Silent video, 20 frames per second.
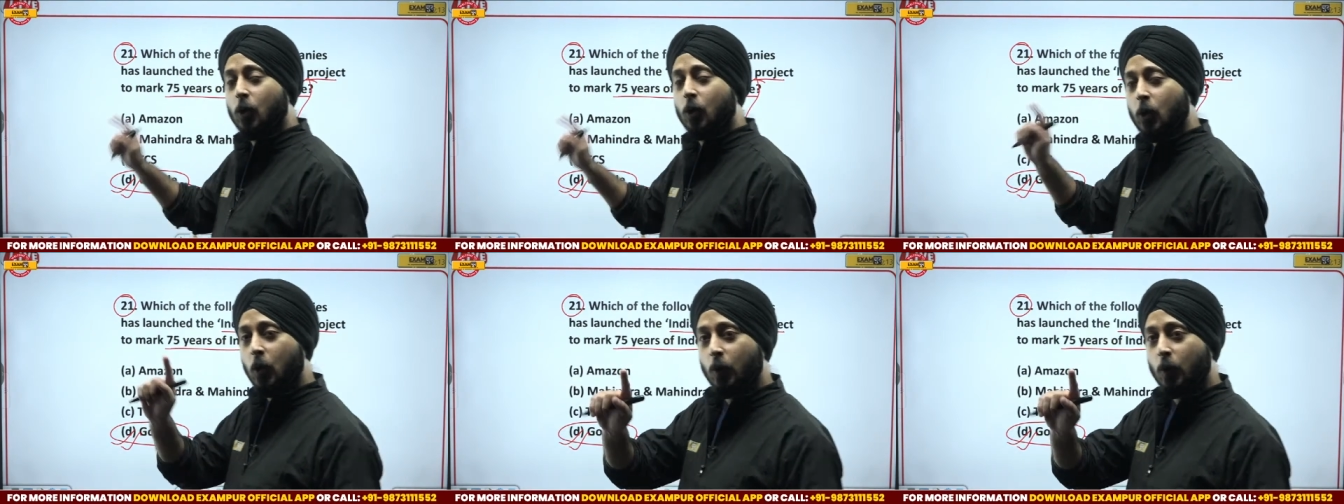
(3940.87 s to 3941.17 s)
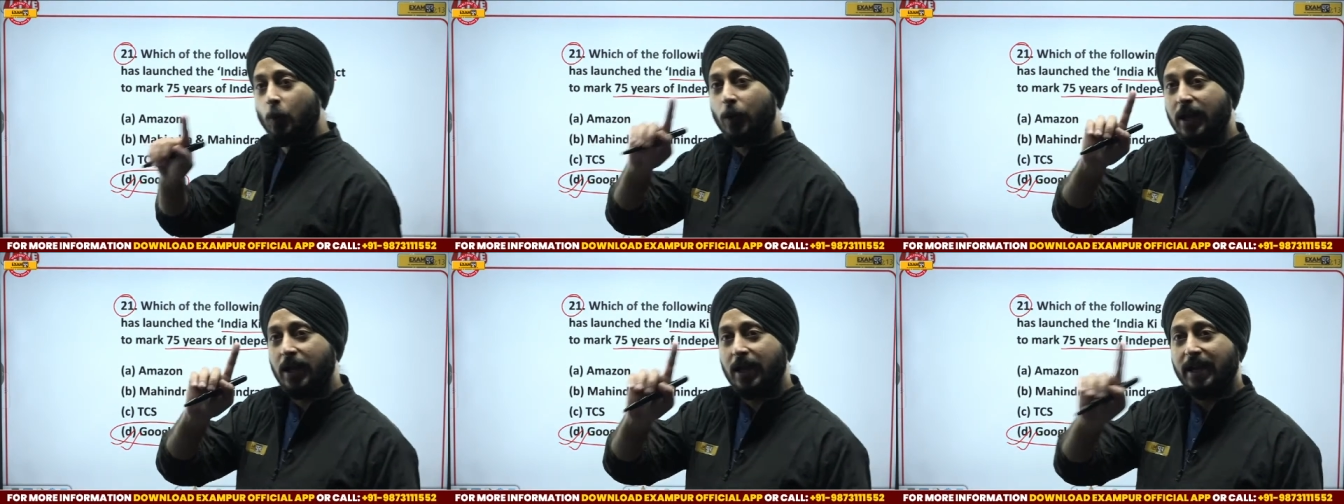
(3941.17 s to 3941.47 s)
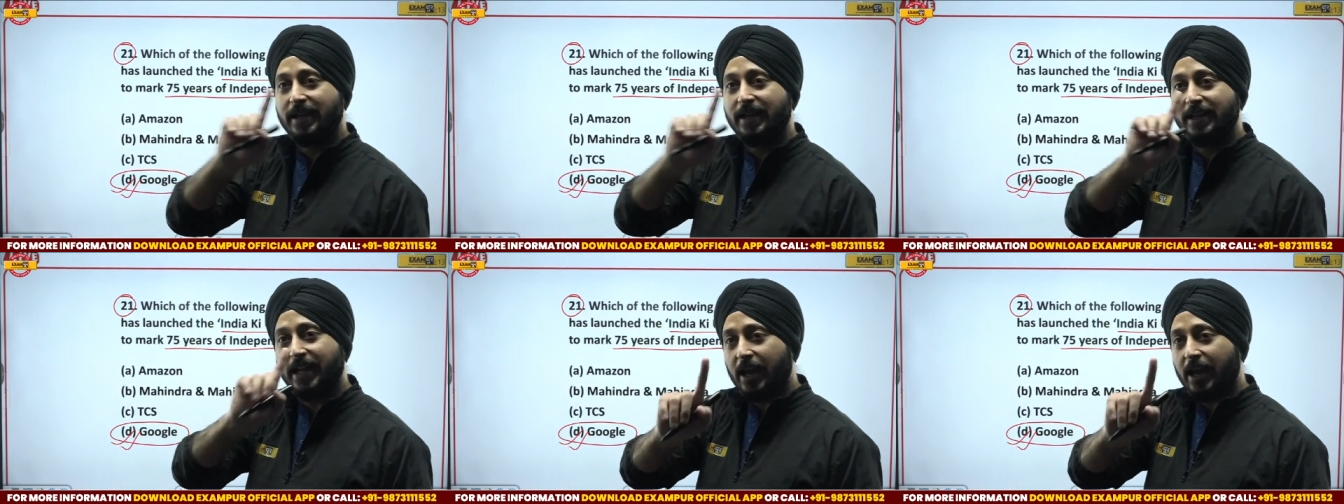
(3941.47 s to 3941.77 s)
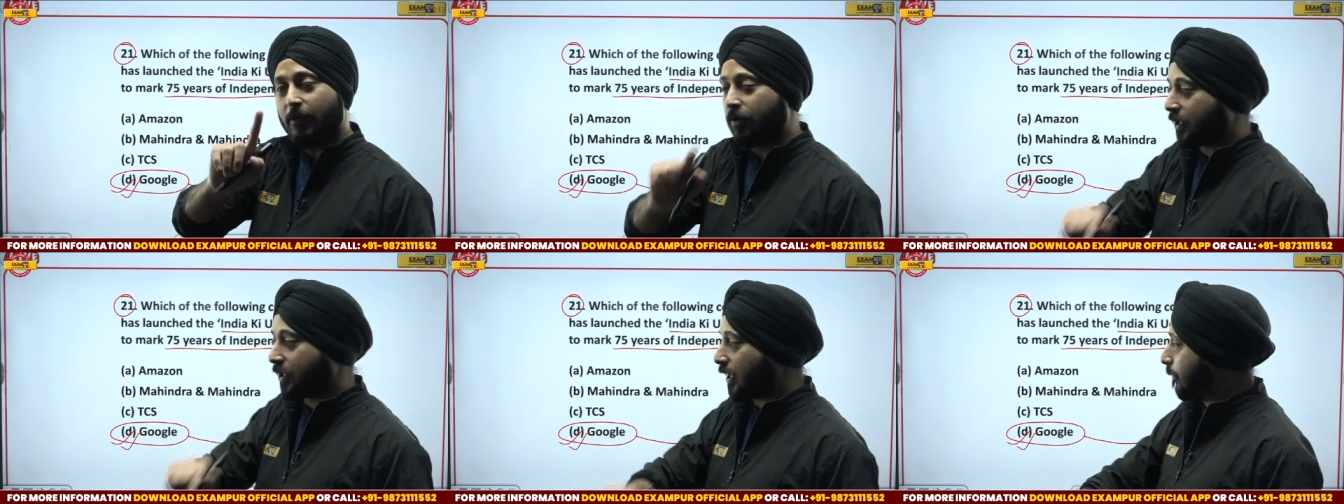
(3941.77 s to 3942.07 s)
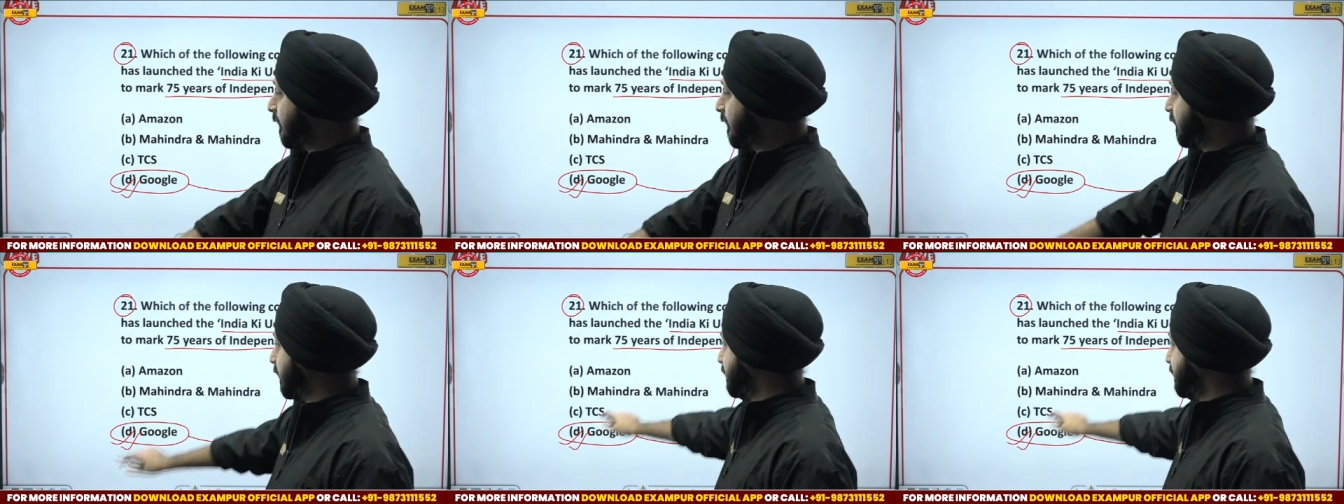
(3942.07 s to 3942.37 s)
you will never
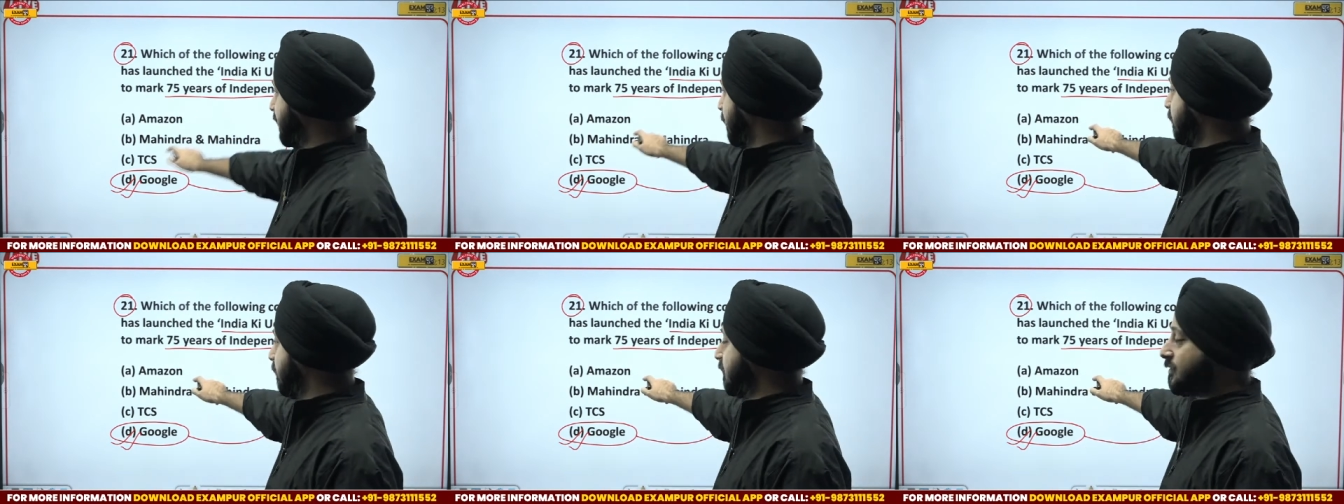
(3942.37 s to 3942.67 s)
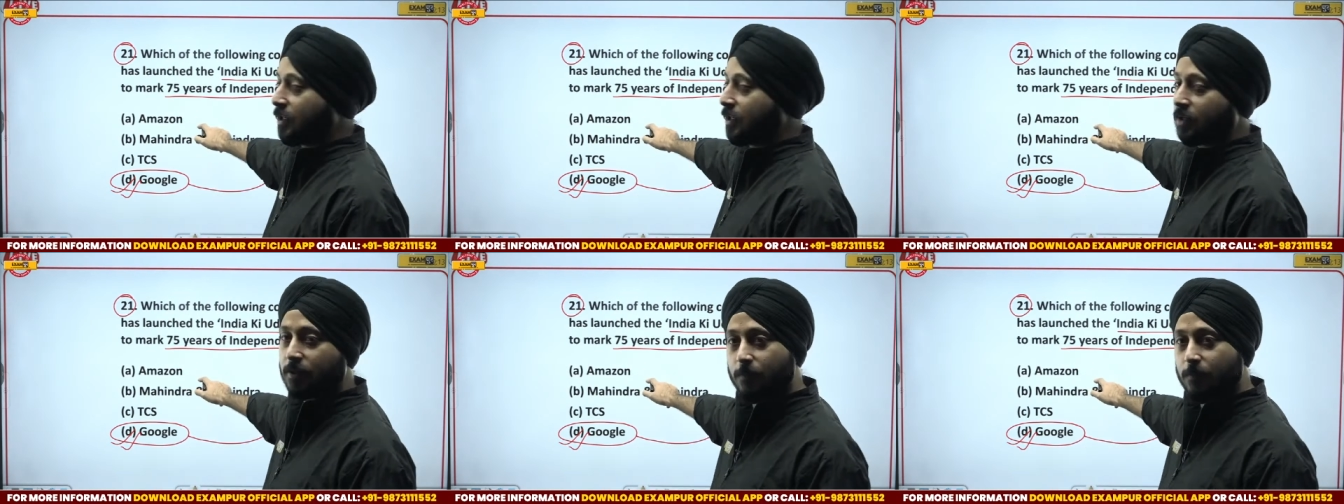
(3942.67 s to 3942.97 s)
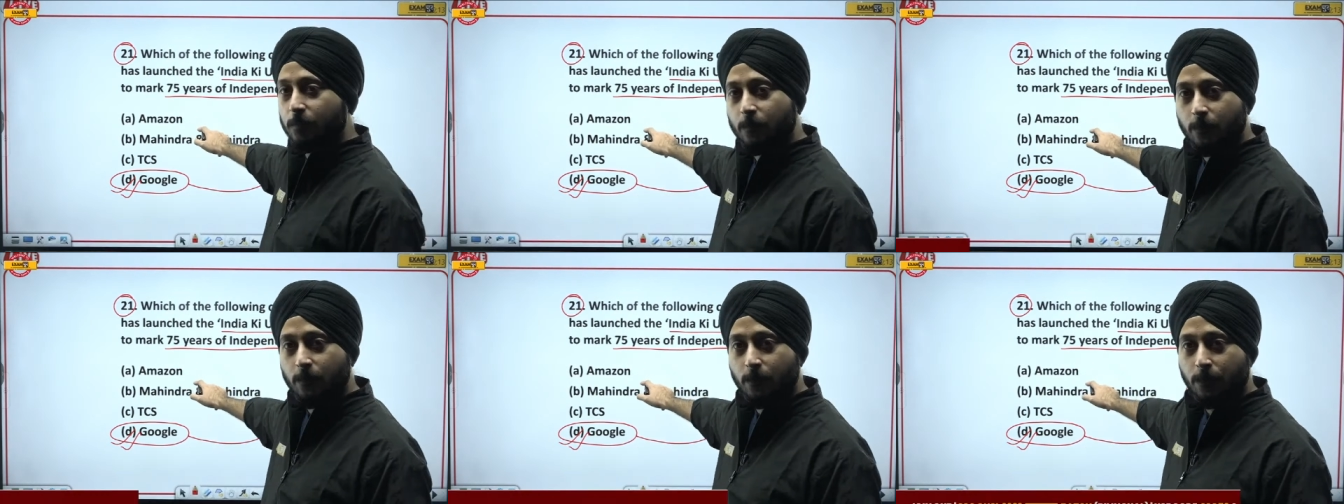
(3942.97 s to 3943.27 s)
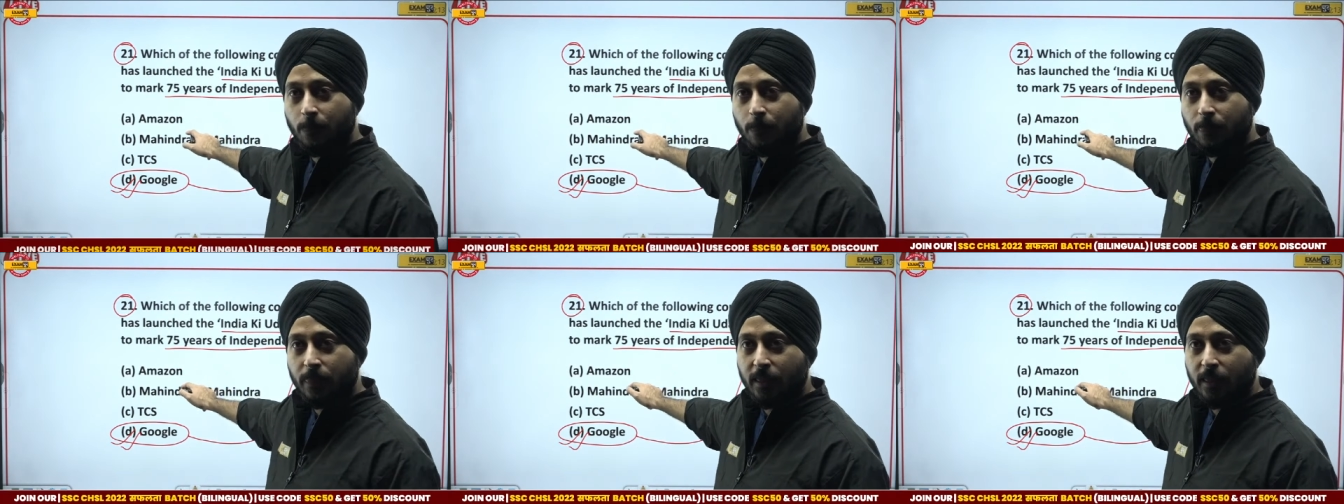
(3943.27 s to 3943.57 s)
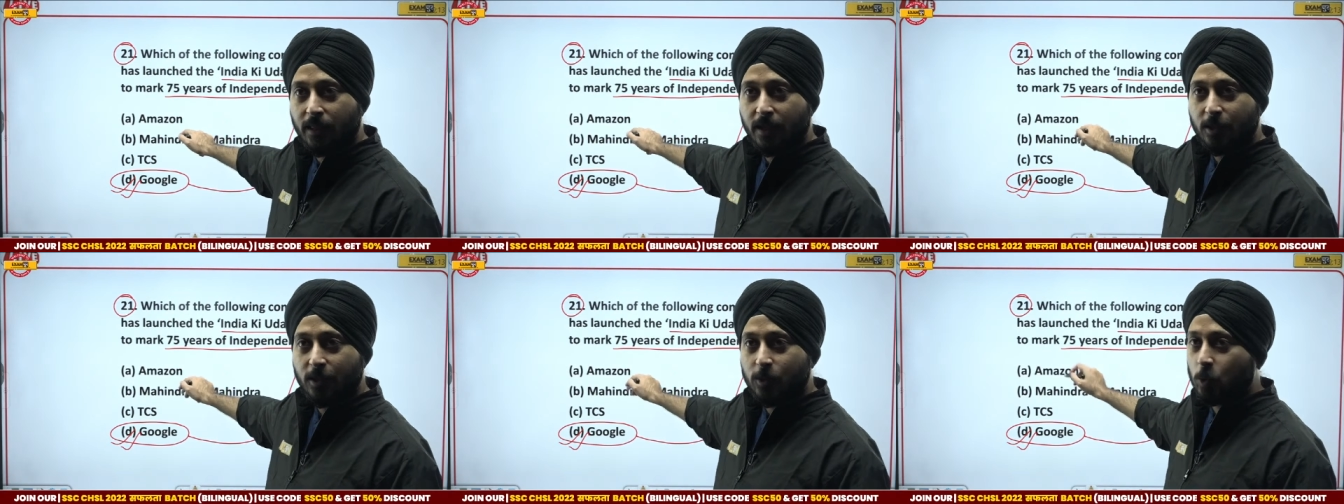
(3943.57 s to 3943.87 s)
commit the same mistake.
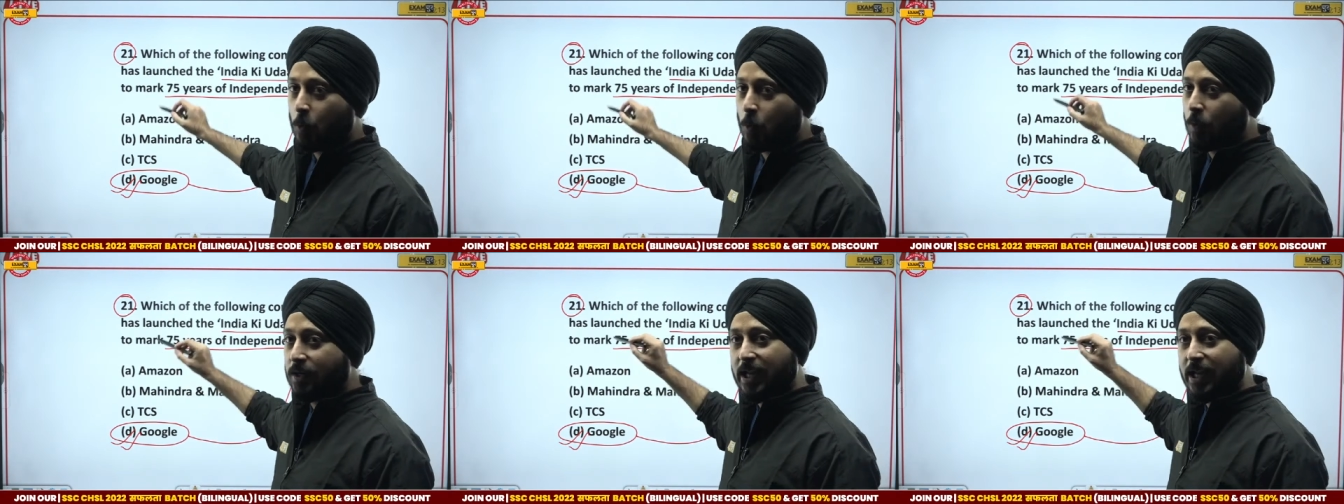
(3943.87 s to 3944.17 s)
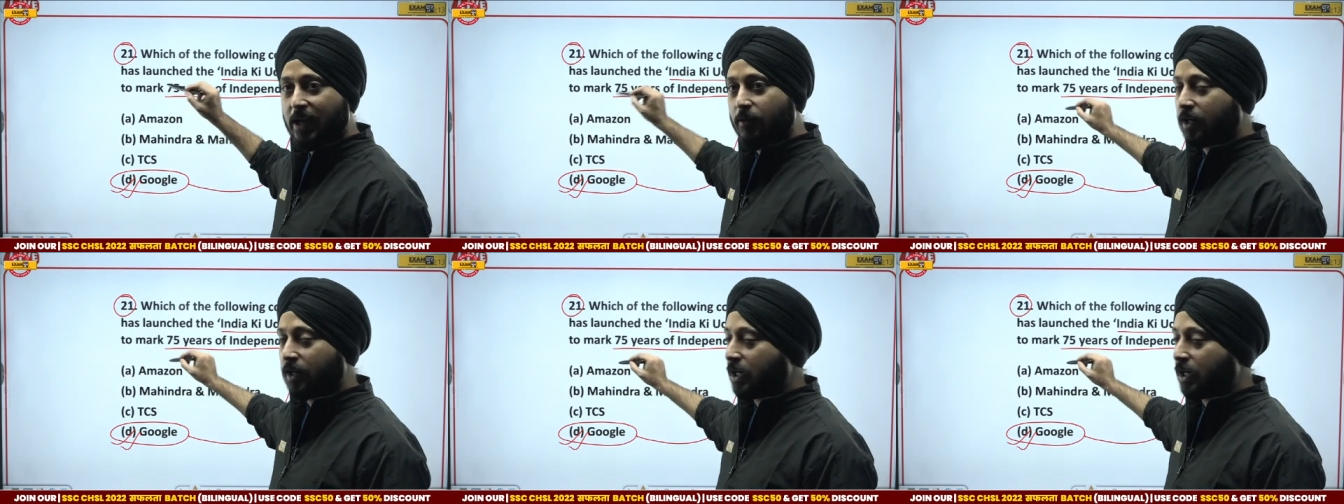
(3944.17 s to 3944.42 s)
You will never